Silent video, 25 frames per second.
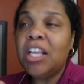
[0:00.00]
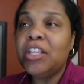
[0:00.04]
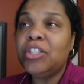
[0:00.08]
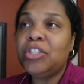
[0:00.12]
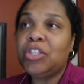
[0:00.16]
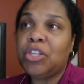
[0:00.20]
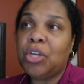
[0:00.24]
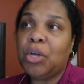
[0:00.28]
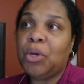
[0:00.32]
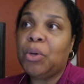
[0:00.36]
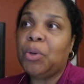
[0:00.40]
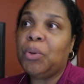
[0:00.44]

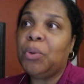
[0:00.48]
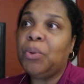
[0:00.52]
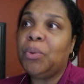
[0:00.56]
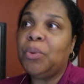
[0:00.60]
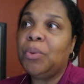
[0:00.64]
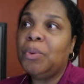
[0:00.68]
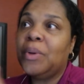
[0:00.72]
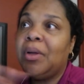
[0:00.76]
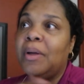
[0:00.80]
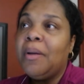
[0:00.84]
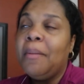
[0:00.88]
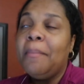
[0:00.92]
So
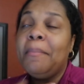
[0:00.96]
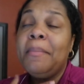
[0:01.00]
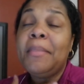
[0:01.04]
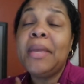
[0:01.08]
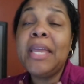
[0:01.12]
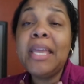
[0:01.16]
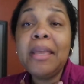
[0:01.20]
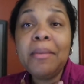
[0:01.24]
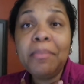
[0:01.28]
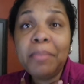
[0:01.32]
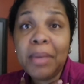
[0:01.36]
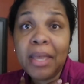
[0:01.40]

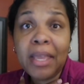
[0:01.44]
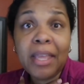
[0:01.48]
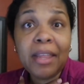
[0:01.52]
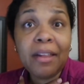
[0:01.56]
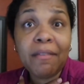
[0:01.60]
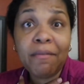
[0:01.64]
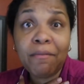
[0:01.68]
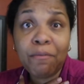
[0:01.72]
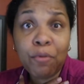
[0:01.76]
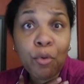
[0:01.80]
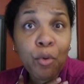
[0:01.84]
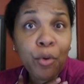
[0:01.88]
me
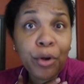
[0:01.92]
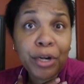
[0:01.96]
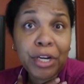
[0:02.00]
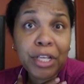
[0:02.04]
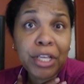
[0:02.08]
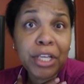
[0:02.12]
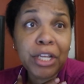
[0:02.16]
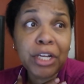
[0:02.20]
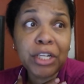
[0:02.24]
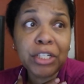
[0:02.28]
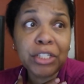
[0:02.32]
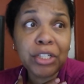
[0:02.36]
being 40
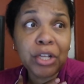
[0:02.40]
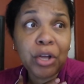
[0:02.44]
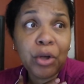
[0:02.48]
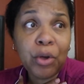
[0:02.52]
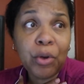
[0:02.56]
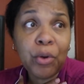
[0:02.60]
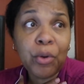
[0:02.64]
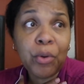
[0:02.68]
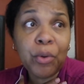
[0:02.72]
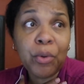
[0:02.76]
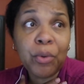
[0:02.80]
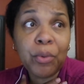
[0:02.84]
years
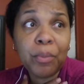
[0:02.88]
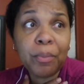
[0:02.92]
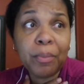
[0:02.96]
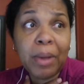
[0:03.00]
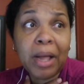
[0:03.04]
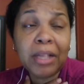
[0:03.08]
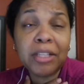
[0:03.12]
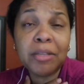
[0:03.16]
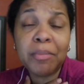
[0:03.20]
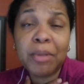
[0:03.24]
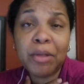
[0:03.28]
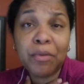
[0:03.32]
old,
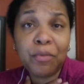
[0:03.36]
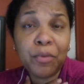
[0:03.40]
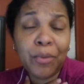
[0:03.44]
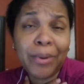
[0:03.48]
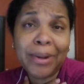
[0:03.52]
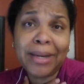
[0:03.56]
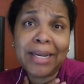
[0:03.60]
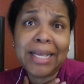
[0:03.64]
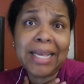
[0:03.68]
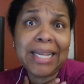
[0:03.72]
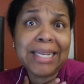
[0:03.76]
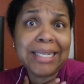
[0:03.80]
about to be
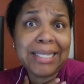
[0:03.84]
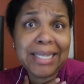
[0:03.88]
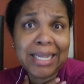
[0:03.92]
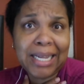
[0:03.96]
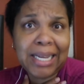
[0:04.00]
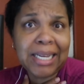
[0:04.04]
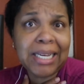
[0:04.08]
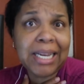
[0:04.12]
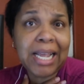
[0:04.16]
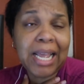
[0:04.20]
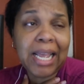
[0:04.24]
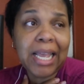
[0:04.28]
40 in
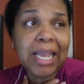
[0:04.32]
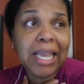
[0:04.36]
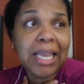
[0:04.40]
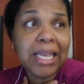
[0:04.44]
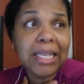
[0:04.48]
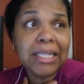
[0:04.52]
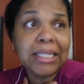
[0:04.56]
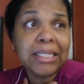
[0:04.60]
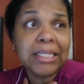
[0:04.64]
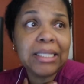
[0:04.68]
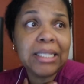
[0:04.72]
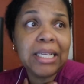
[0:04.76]
10
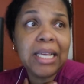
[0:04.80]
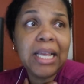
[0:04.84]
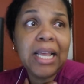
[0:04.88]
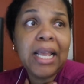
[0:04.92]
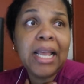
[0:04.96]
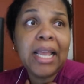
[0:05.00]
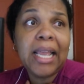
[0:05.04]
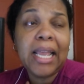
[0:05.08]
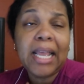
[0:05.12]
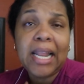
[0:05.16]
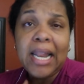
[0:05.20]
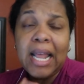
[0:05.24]
days,
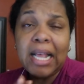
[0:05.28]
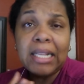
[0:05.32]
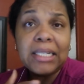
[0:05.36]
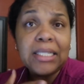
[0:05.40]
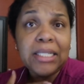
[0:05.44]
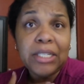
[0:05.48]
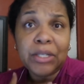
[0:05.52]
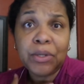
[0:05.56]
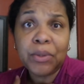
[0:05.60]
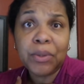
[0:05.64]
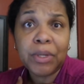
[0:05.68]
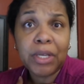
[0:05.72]
and I
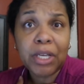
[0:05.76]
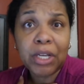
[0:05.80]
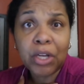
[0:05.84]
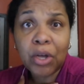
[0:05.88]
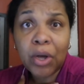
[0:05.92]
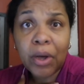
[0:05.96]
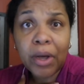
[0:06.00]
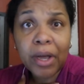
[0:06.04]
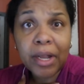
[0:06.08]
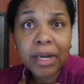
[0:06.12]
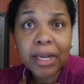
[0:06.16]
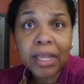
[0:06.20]
still get
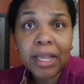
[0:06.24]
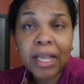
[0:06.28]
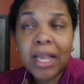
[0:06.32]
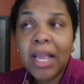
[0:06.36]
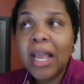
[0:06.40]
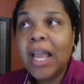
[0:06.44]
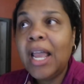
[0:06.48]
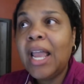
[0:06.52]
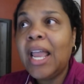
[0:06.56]
carded.